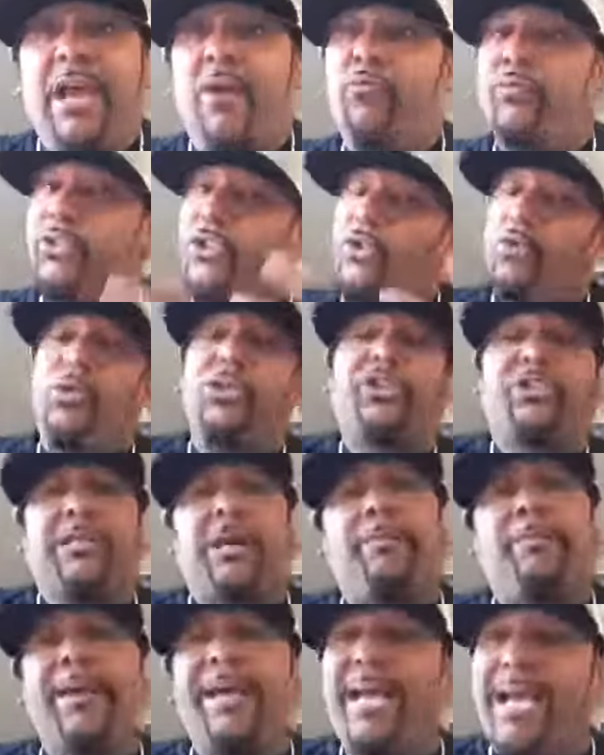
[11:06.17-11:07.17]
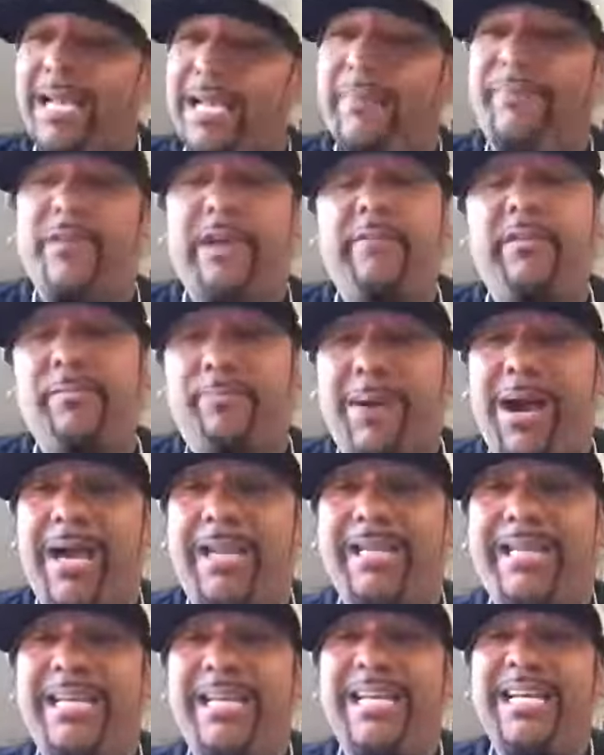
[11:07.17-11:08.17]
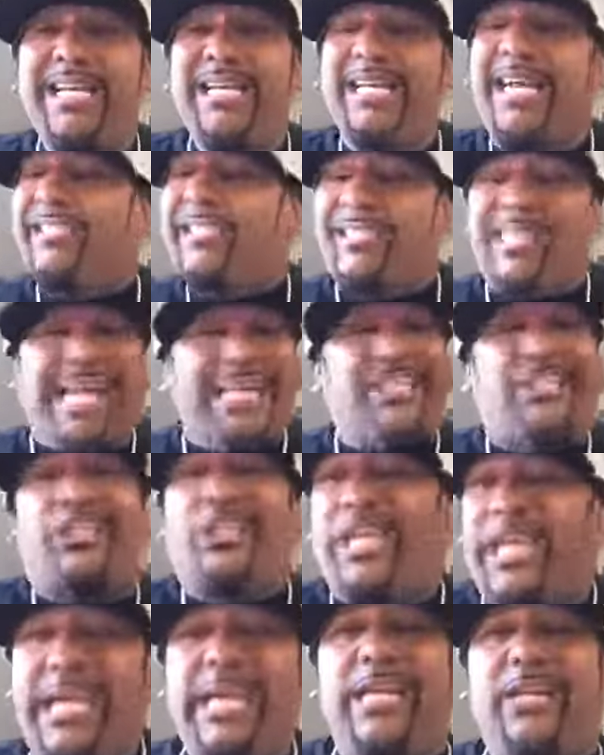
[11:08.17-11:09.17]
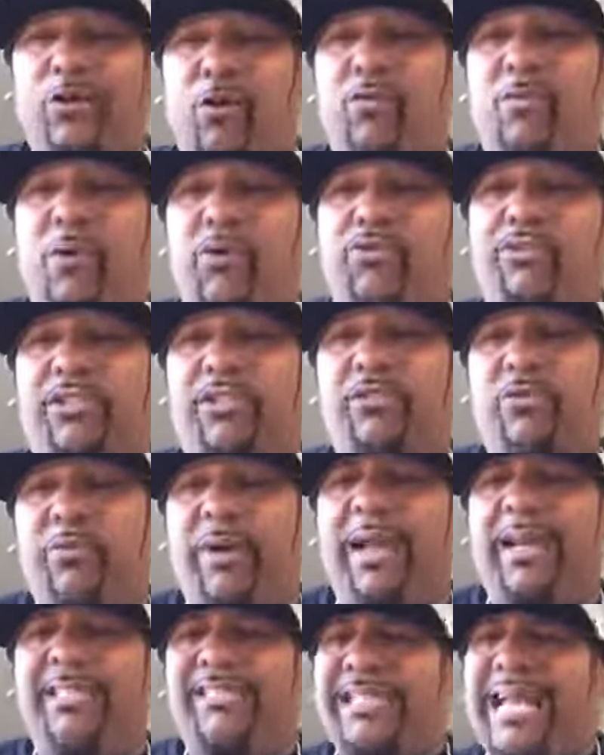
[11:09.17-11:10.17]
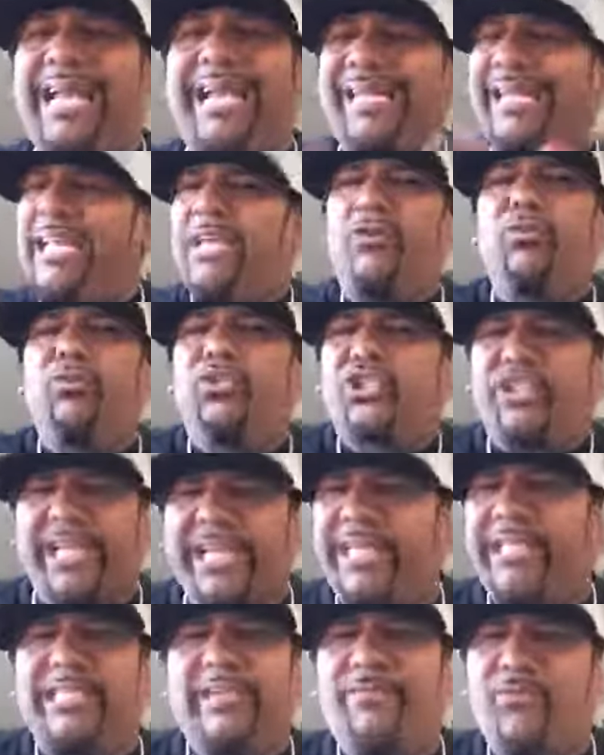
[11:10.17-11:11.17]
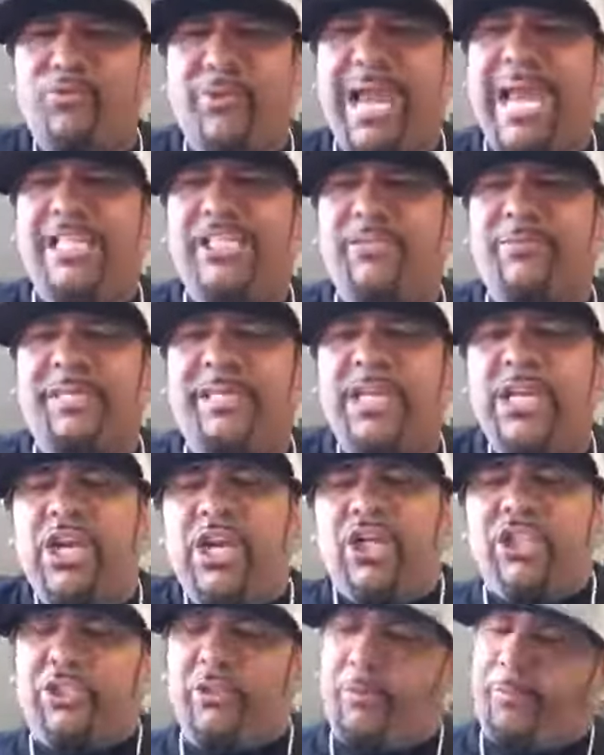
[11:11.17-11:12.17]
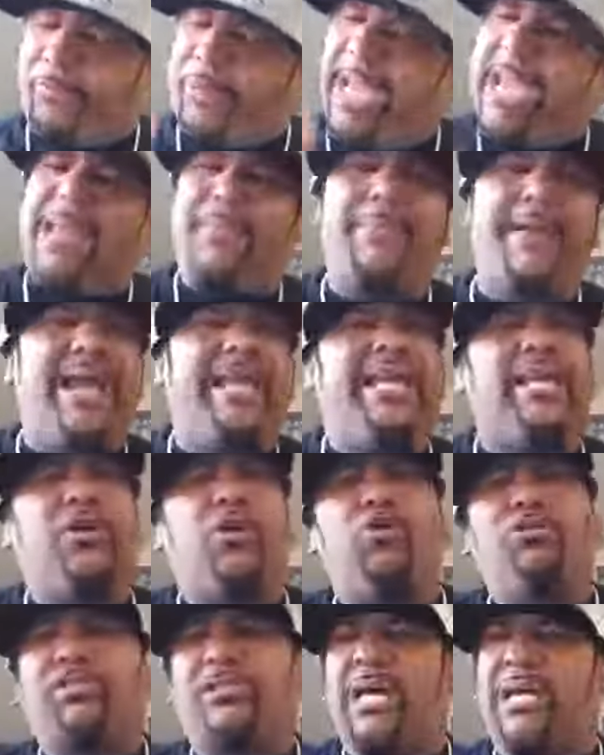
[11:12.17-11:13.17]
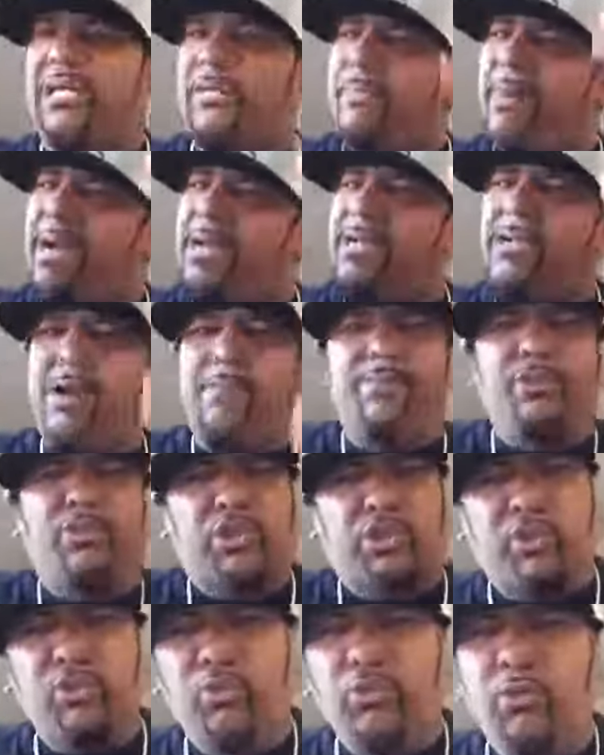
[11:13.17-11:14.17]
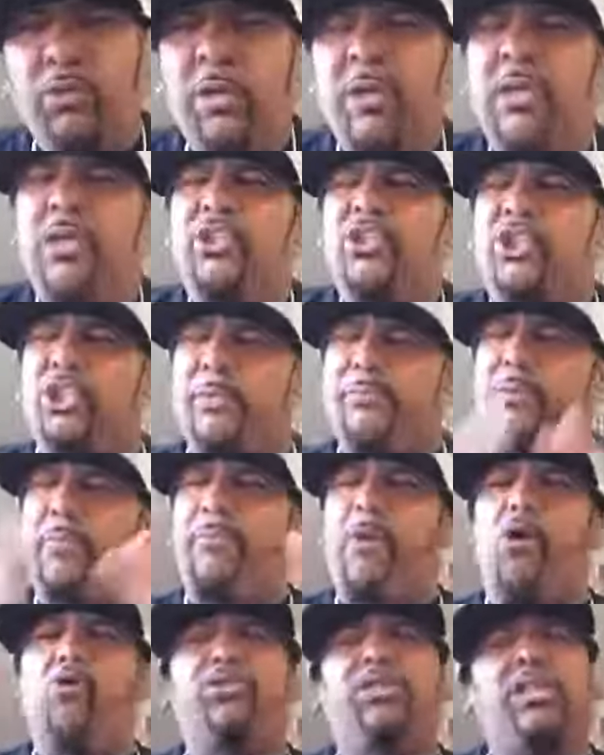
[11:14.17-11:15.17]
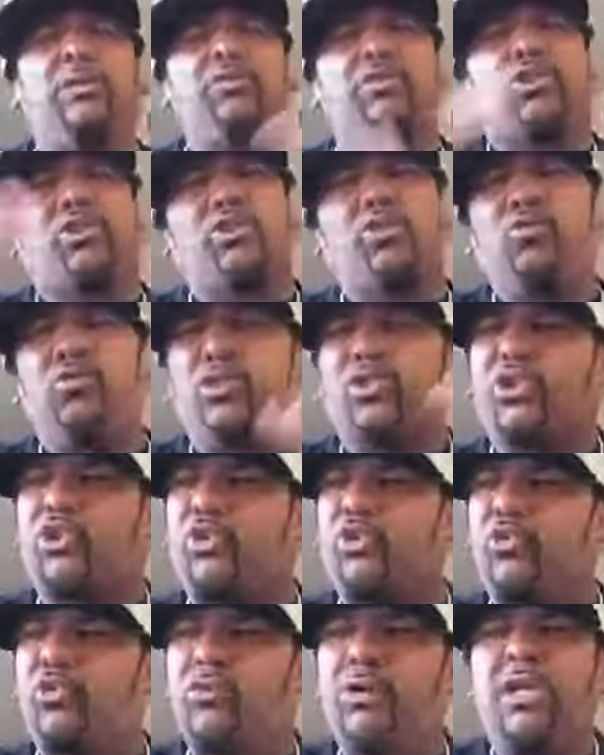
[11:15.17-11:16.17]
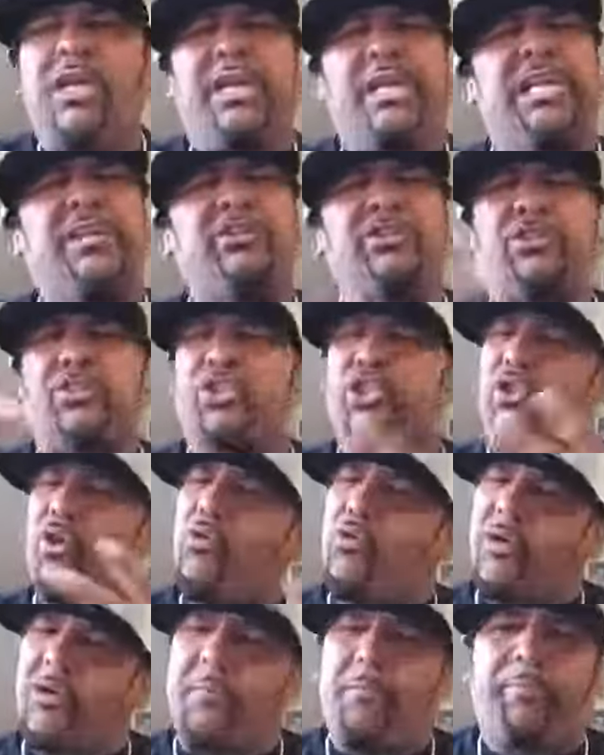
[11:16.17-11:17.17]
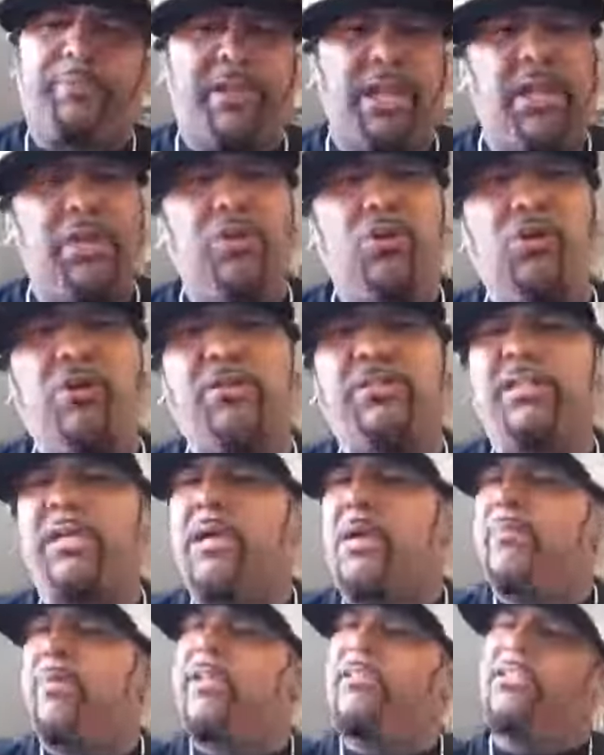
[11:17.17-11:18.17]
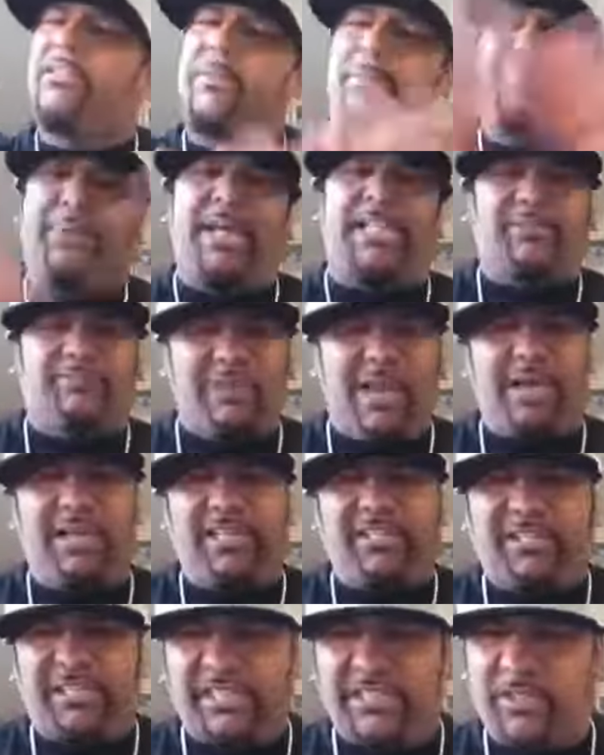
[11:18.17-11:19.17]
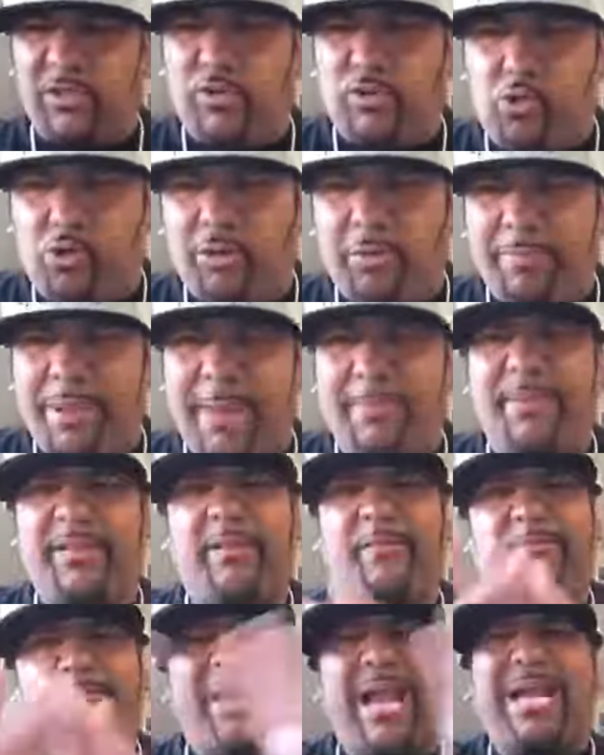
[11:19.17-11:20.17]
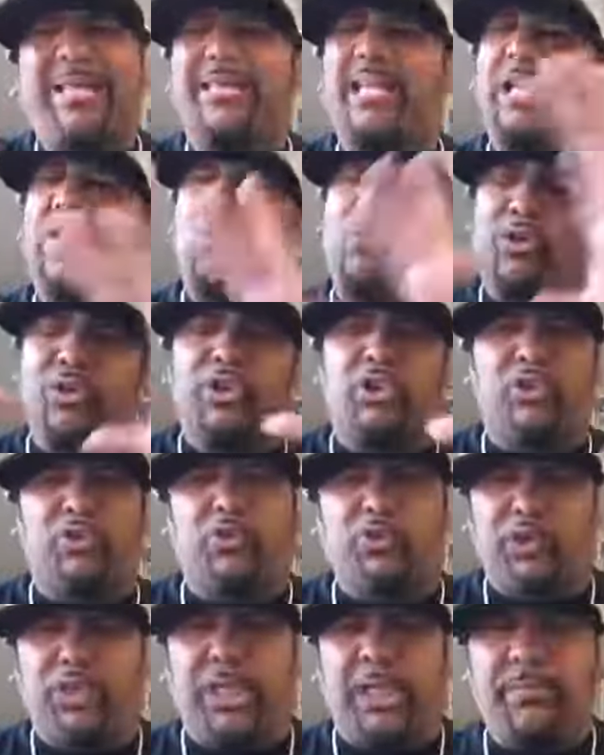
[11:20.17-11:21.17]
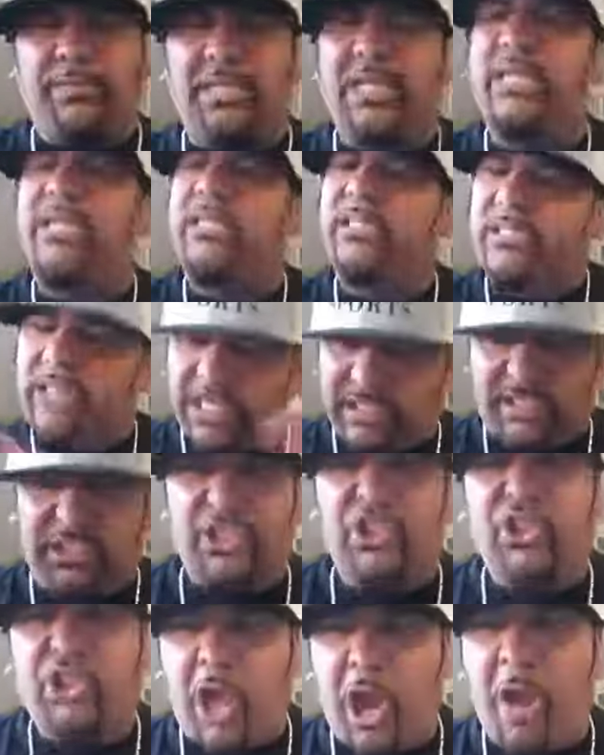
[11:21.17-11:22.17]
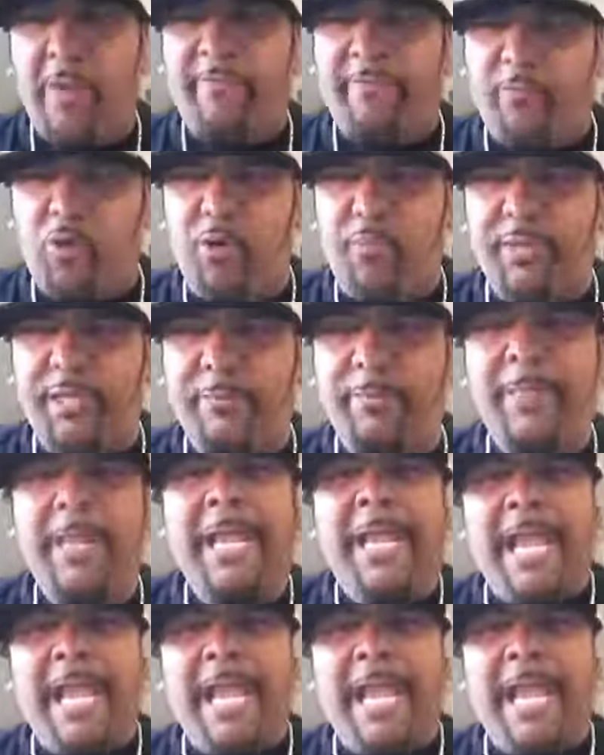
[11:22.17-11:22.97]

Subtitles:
And when you're a step ahead of everybody, that's like cheating almost in a way. It's like legal cheating if you ask me. So Peyton Manning goes down at my number two. Super Bowls, he was 2-2. He used to choke in the playoffs, but he's the best regular season quarterback. But the fact that he won two chips does the job for me.